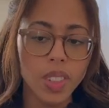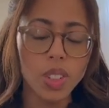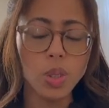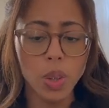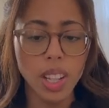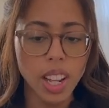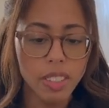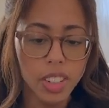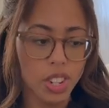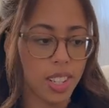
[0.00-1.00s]
So a lot
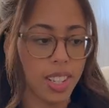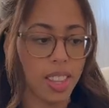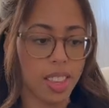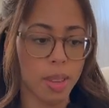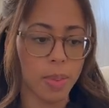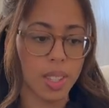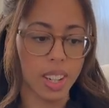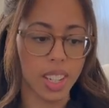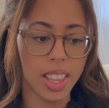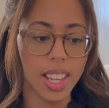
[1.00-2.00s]
of interesting themes
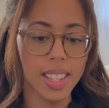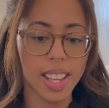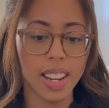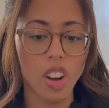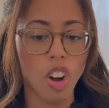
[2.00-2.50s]
stuck in this and